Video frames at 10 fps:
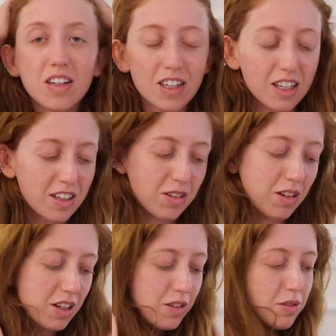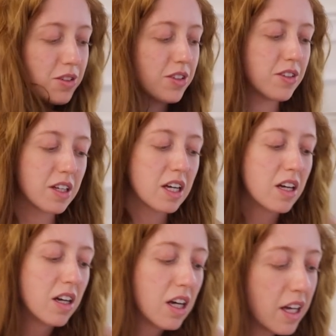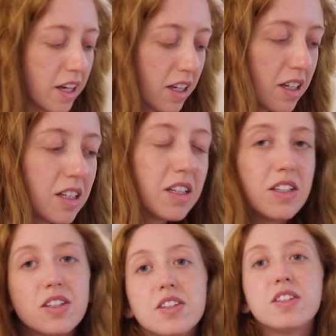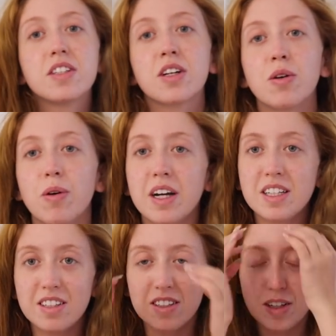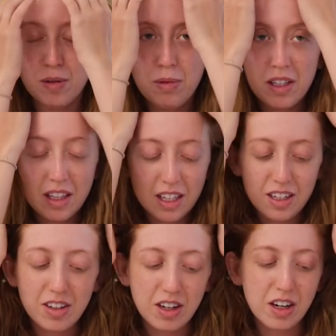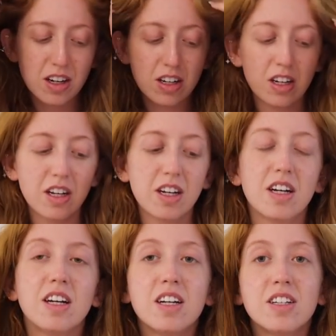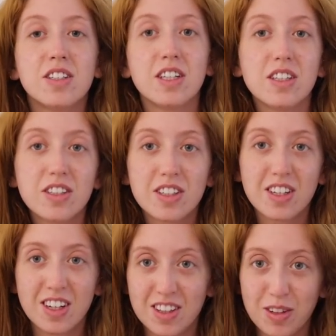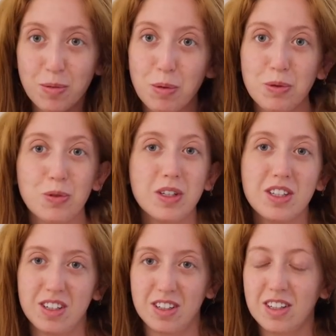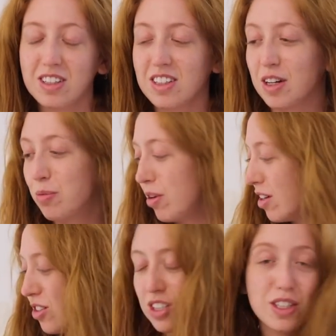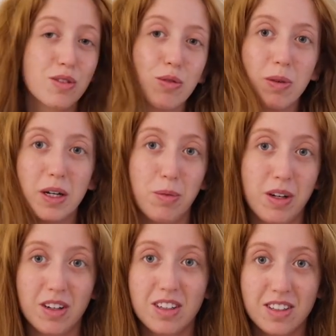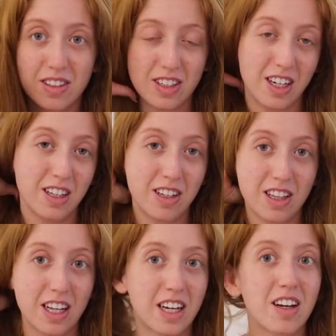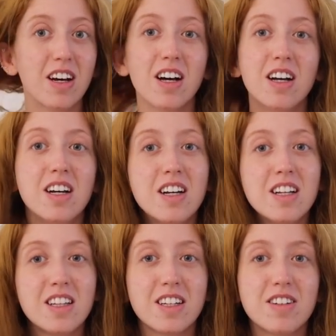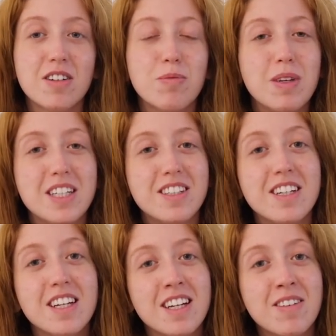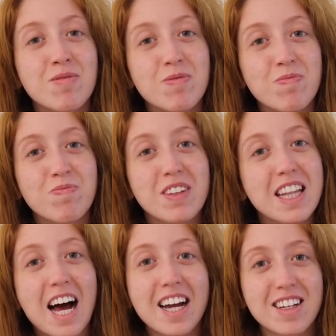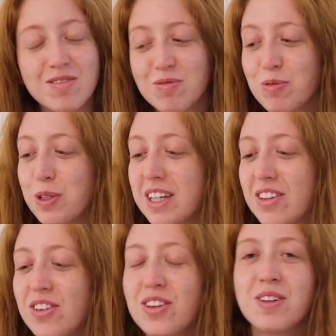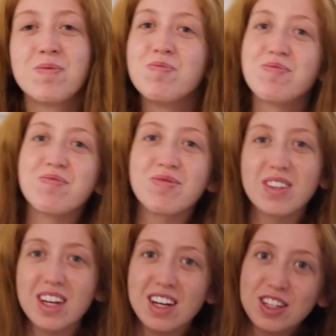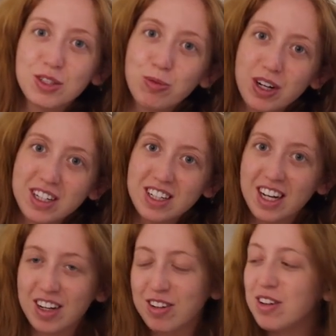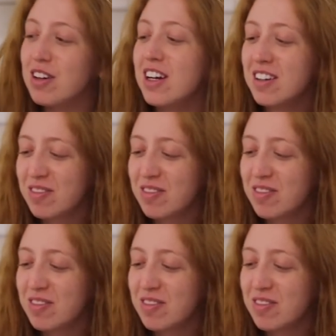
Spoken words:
Hello, loves. It is quite a bit later since the moment we talked. Apologies for my appearance. I look like a little messy lion with a sprained ankle.